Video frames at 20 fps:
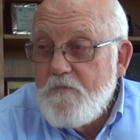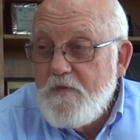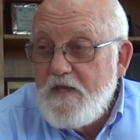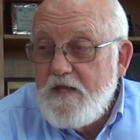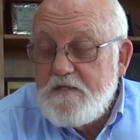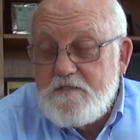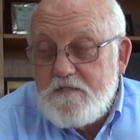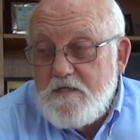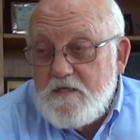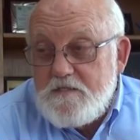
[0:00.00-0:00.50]

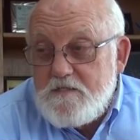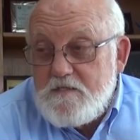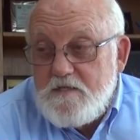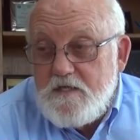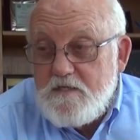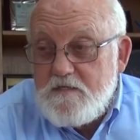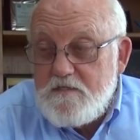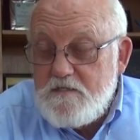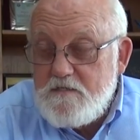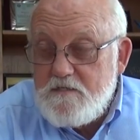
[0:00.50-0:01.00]
it, it, it's,
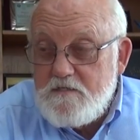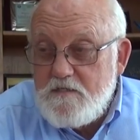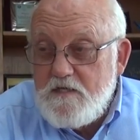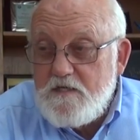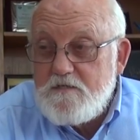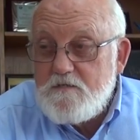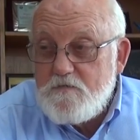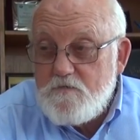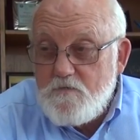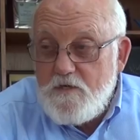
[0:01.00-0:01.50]
it's,
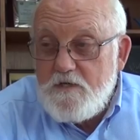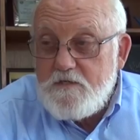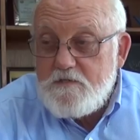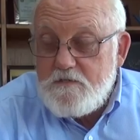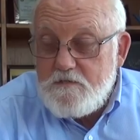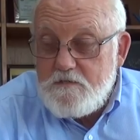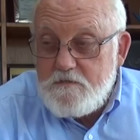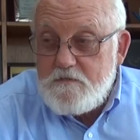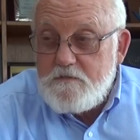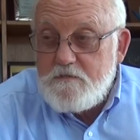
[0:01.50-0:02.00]
it's,
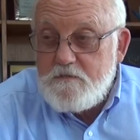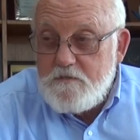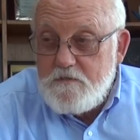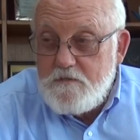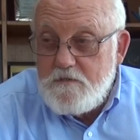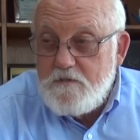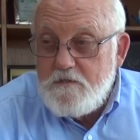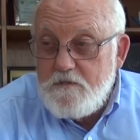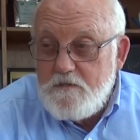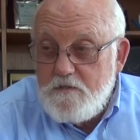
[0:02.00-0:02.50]
it's
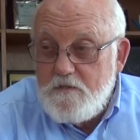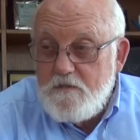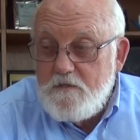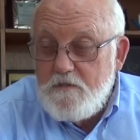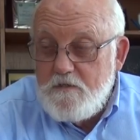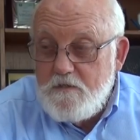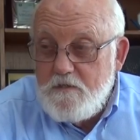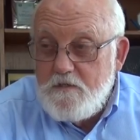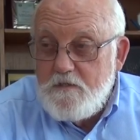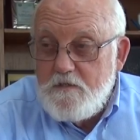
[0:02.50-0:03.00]

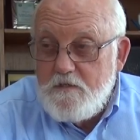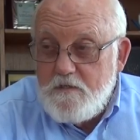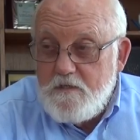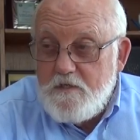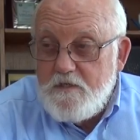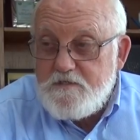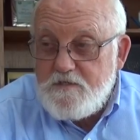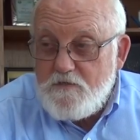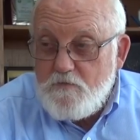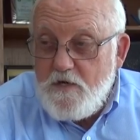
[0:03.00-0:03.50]

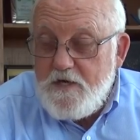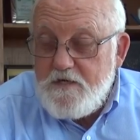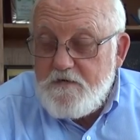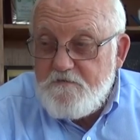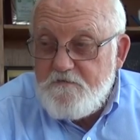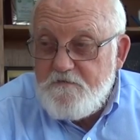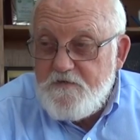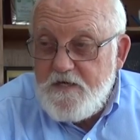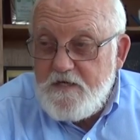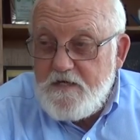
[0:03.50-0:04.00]
it's quite a
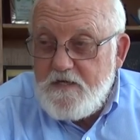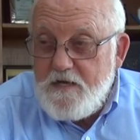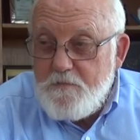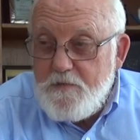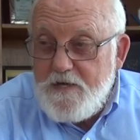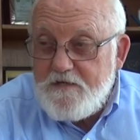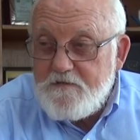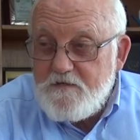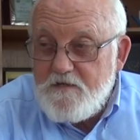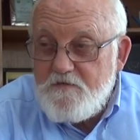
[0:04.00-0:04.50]
feat, and I've
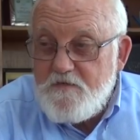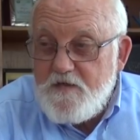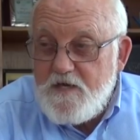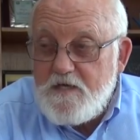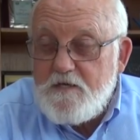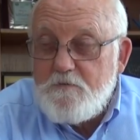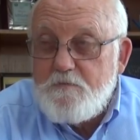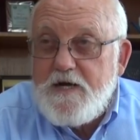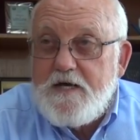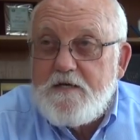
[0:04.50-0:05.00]
had to
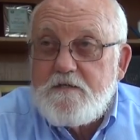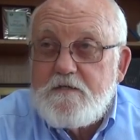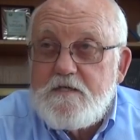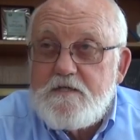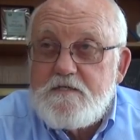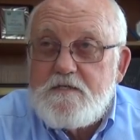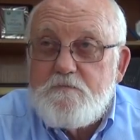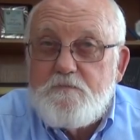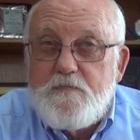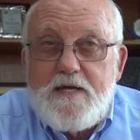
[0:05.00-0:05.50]
think about
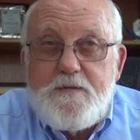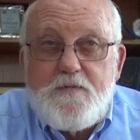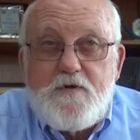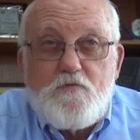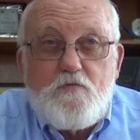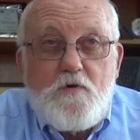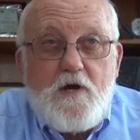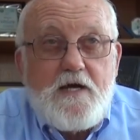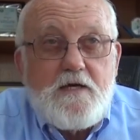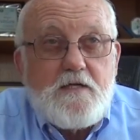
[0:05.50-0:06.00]
this and maybe
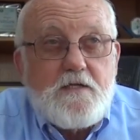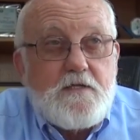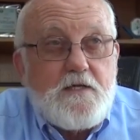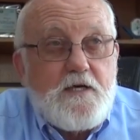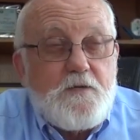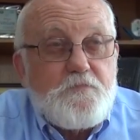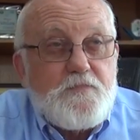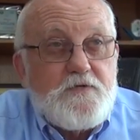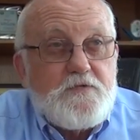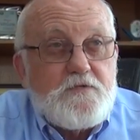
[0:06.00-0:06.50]
write it
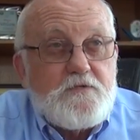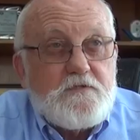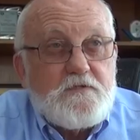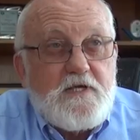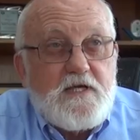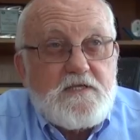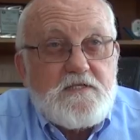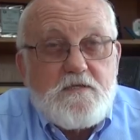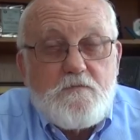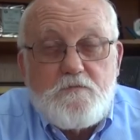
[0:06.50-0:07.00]
up and
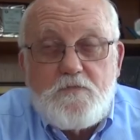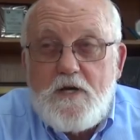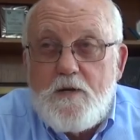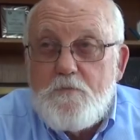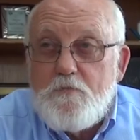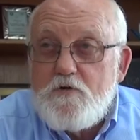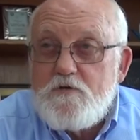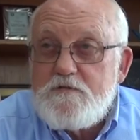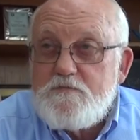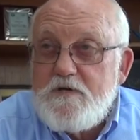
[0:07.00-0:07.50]
get some
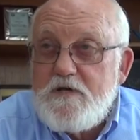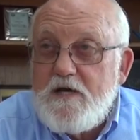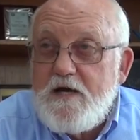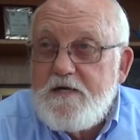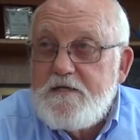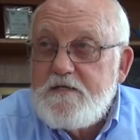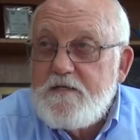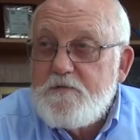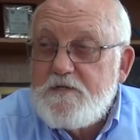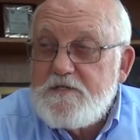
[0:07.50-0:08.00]
numbers
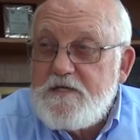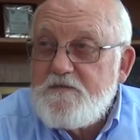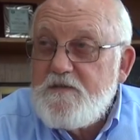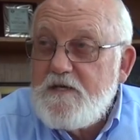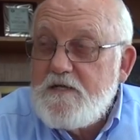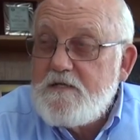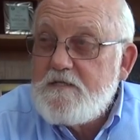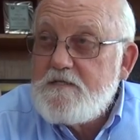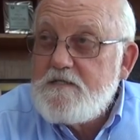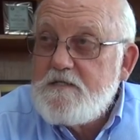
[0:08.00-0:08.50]
behind it because I
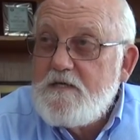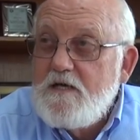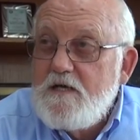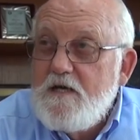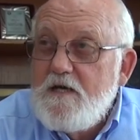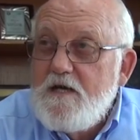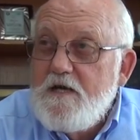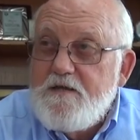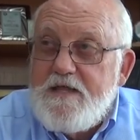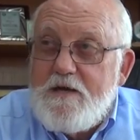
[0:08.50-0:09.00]
think it's
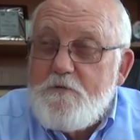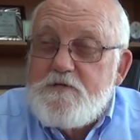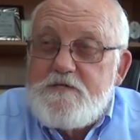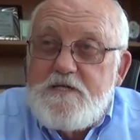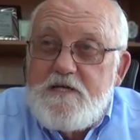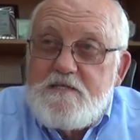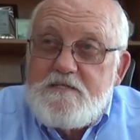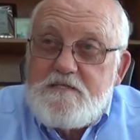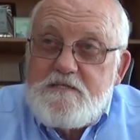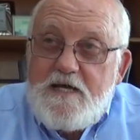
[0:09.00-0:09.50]
that was
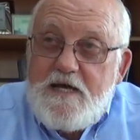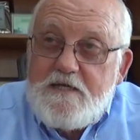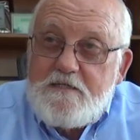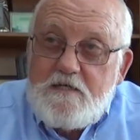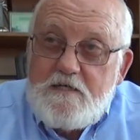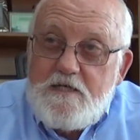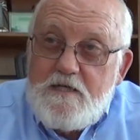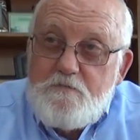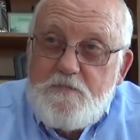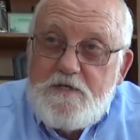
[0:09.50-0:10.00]
an insight
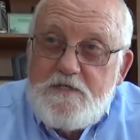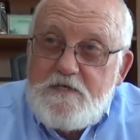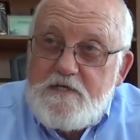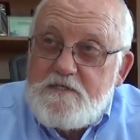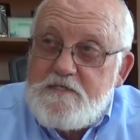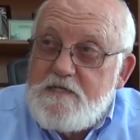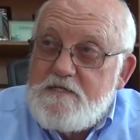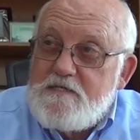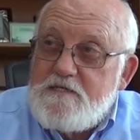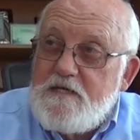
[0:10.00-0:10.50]
that hit me,
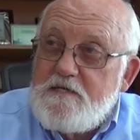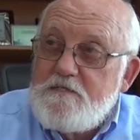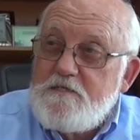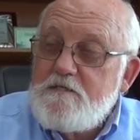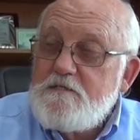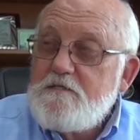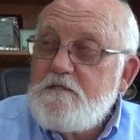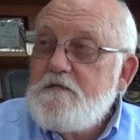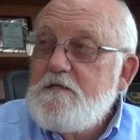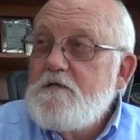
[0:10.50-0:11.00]
as I said,
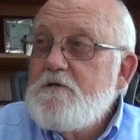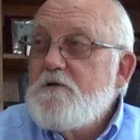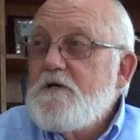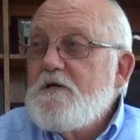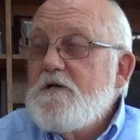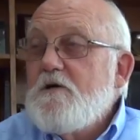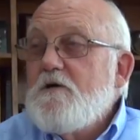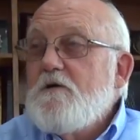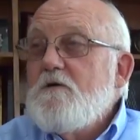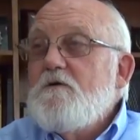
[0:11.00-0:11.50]
just a year
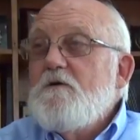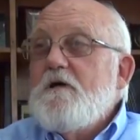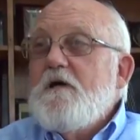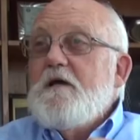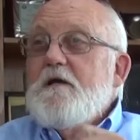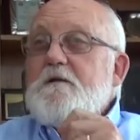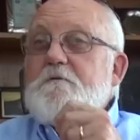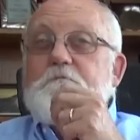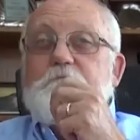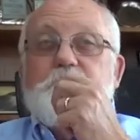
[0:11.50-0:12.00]
ago,
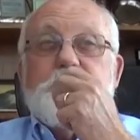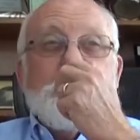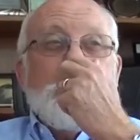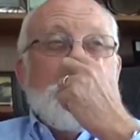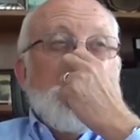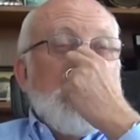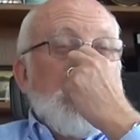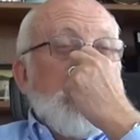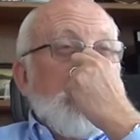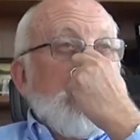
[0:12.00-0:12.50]
and
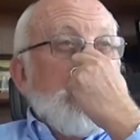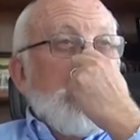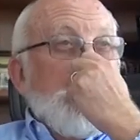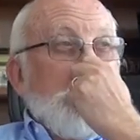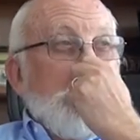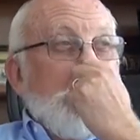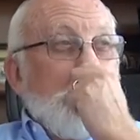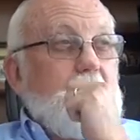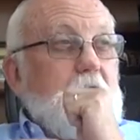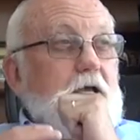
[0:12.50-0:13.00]

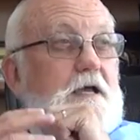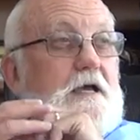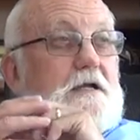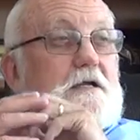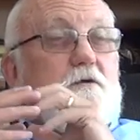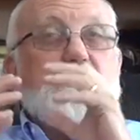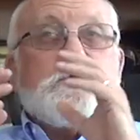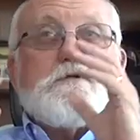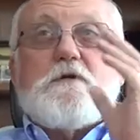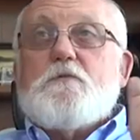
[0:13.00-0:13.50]
and
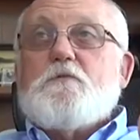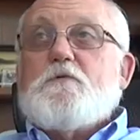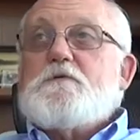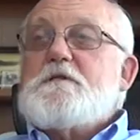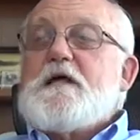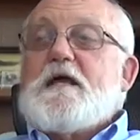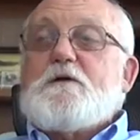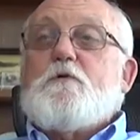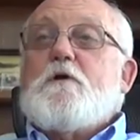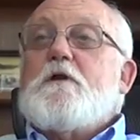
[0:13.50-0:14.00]
it was it was
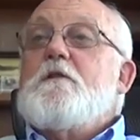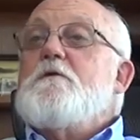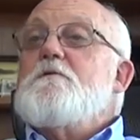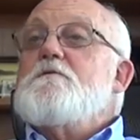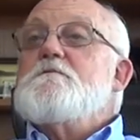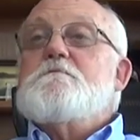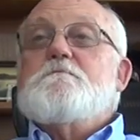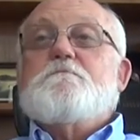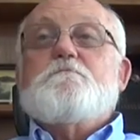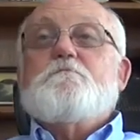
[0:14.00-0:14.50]
like one of
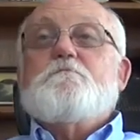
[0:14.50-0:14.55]
those